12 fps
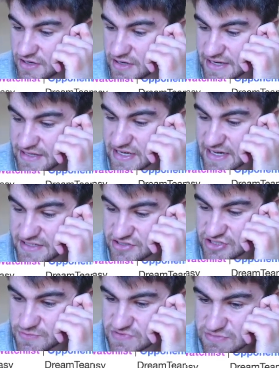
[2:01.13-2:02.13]
And yeah, he
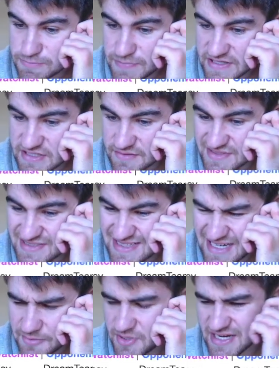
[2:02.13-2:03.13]
just picked up the
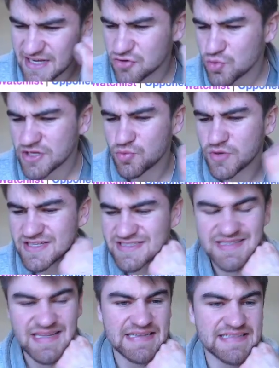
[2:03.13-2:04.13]
slack. But again, a 101
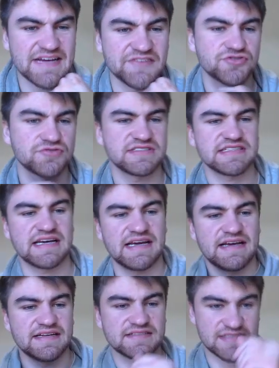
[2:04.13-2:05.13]
isn't that dangerous,
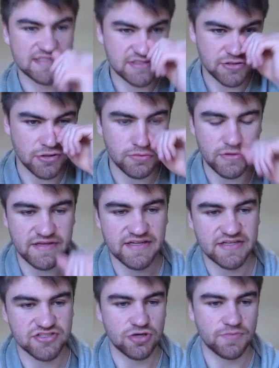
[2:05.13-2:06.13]
and it's not really
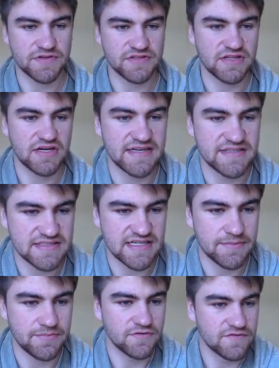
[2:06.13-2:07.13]
a top-of-the-line
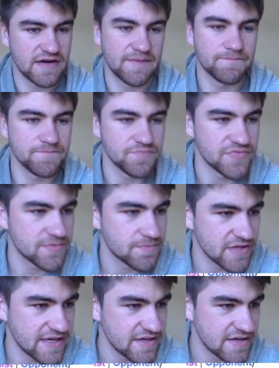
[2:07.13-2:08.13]
type of
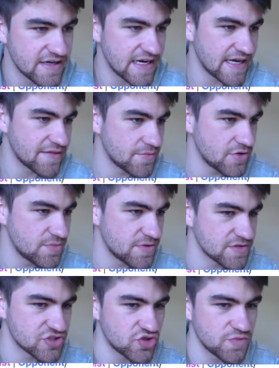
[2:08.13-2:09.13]
player at the
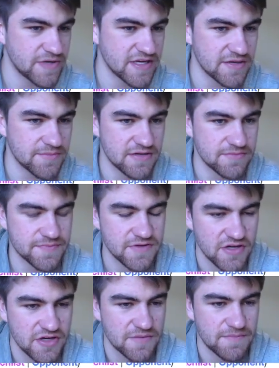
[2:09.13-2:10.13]
moment. Could pick him up.
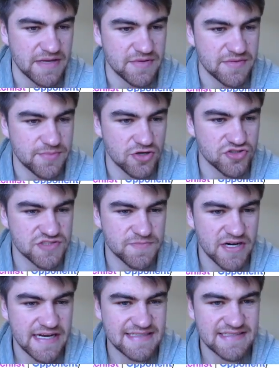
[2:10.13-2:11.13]
Maybe
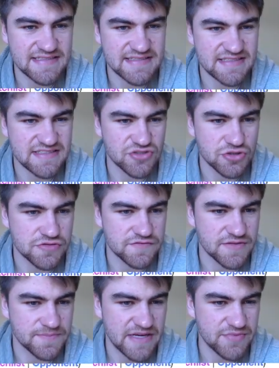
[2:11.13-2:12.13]
post-buys, as he's sort
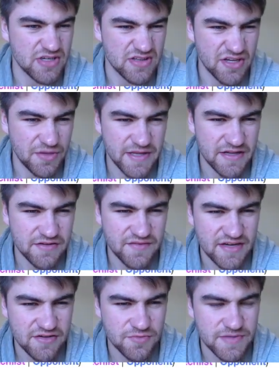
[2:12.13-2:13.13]
of maybe a little bit
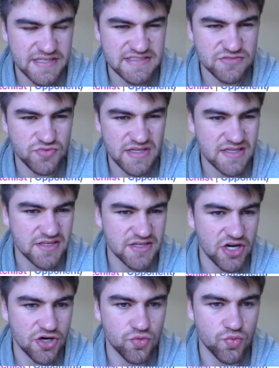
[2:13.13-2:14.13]
undervalued, but is he really going to
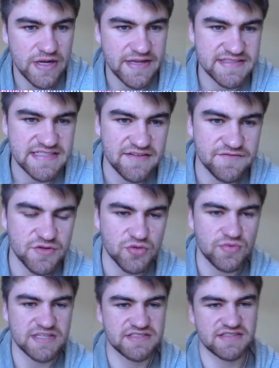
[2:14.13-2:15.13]
go 110 for the
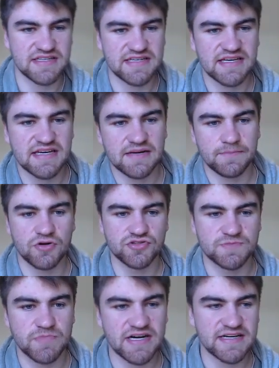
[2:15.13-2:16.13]
rest of the year
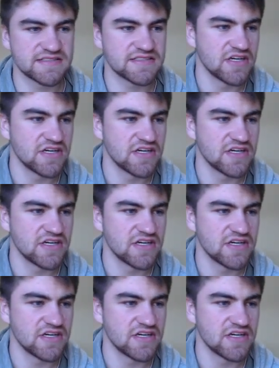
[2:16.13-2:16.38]
post-buys?